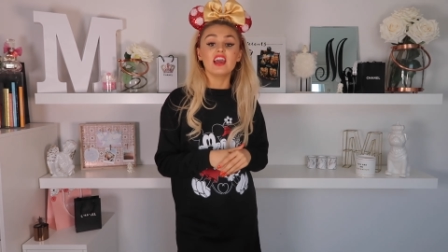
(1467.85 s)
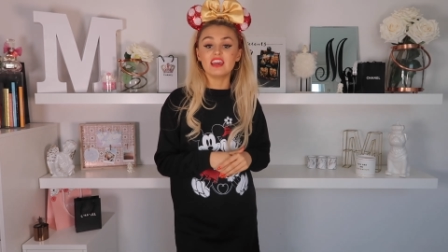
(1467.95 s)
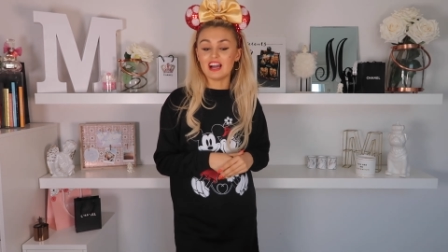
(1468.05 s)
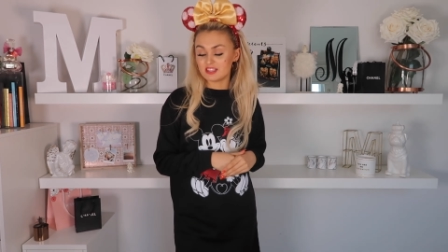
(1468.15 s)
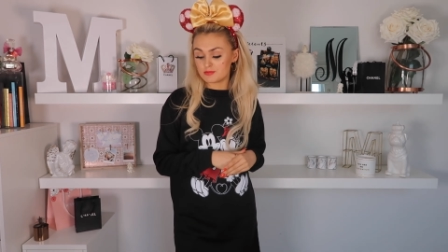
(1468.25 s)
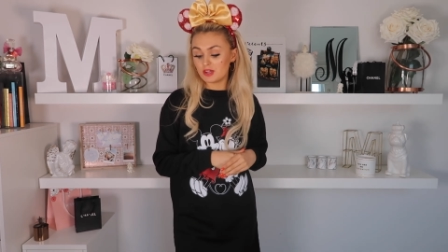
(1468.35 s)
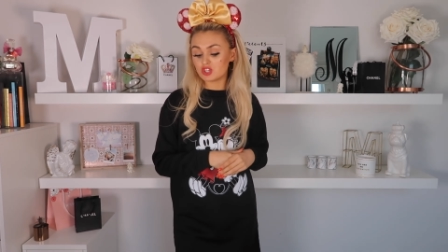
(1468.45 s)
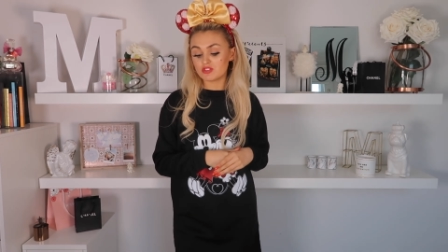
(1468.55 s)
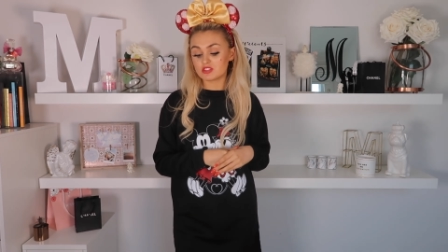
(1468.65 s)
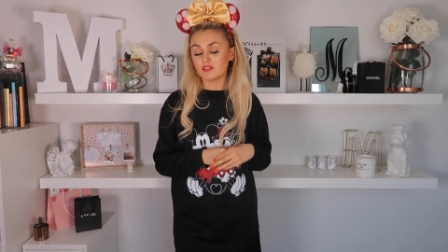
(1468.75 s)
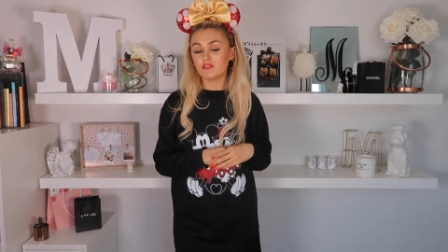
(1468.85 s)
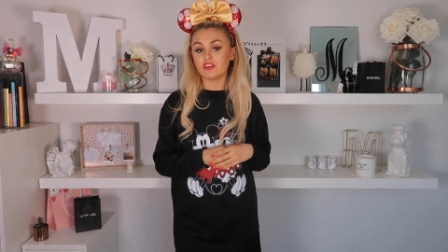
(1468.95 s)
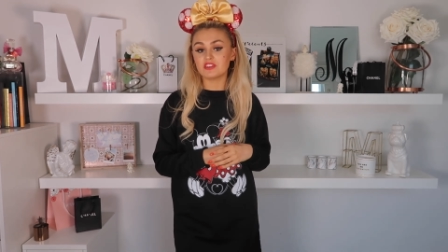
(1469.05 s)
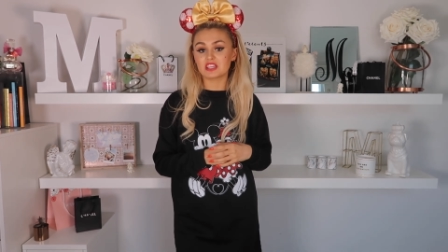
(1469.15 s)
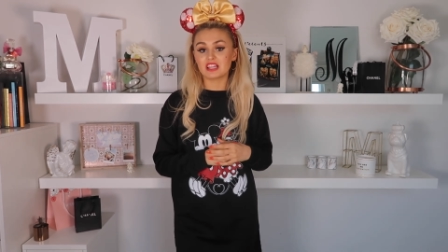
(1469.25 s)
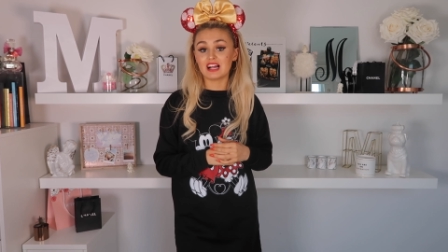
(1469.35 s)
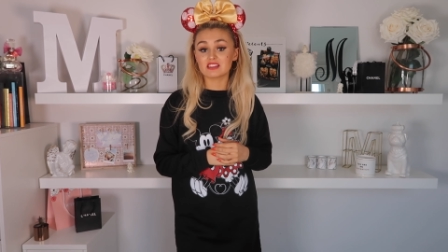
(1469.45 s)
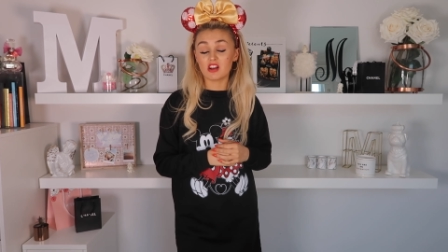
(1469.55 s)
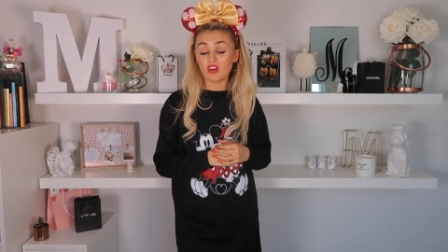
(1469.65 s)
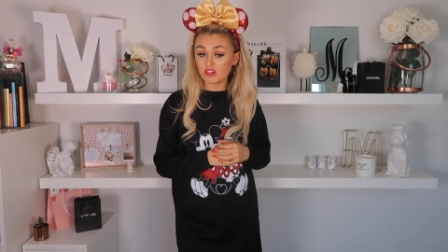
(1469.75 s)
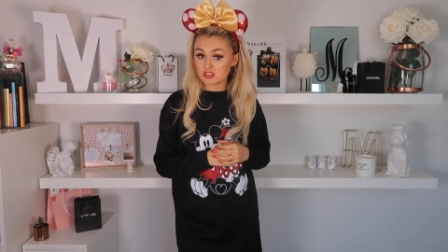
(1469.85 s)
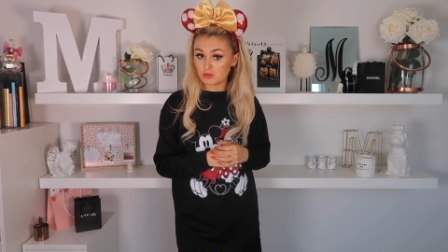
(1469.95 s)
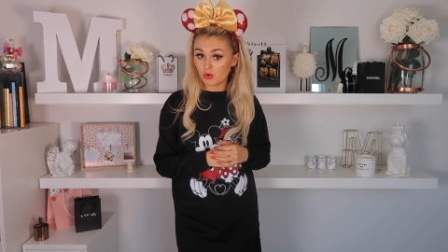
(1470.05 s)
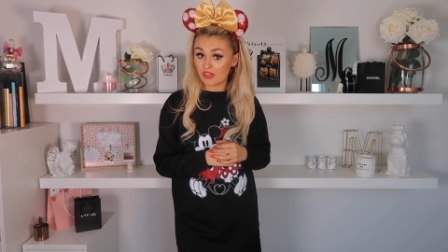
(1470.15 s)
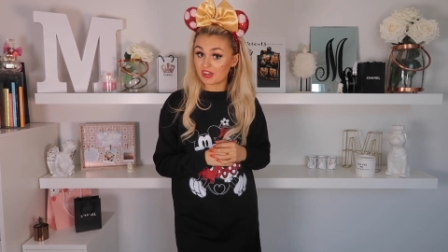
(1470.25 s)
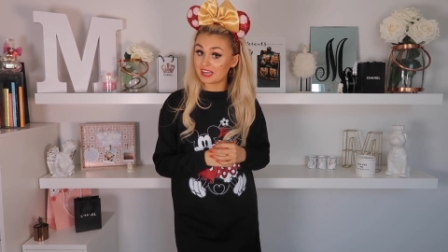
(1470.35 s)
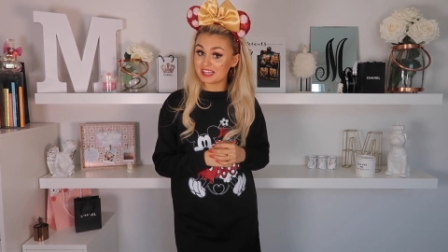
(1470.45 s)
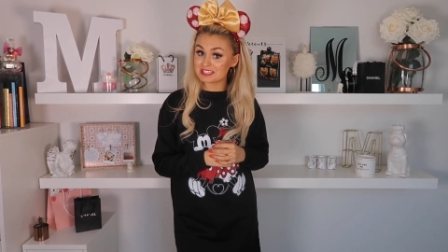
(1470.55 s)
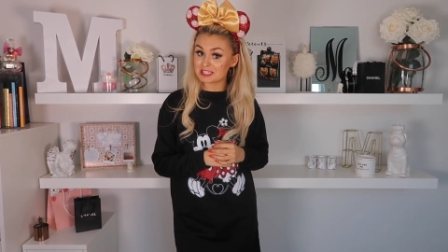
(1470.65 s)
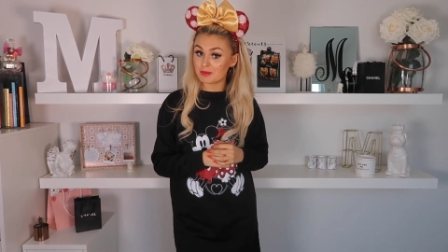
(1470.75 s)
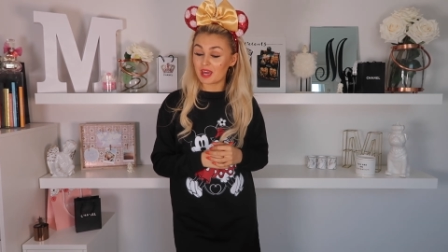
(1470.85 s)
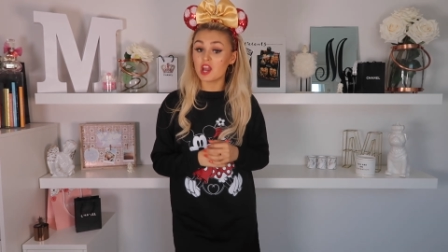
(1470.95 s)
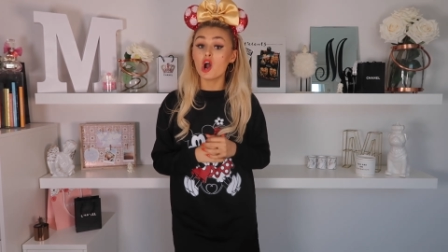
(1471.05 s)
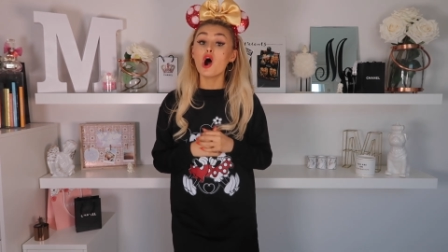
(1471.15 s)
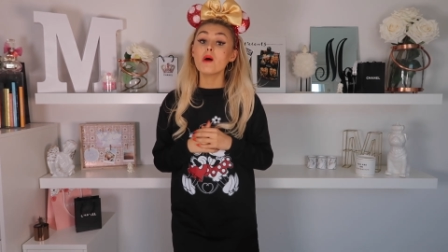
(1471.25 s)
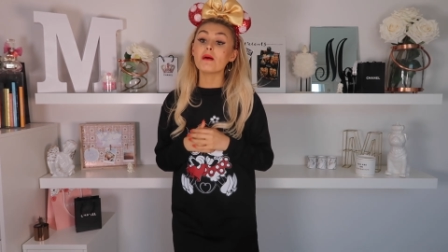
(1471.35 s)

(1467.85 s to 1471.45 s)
Yes, Misha is confusing that a lot more than it needs to be,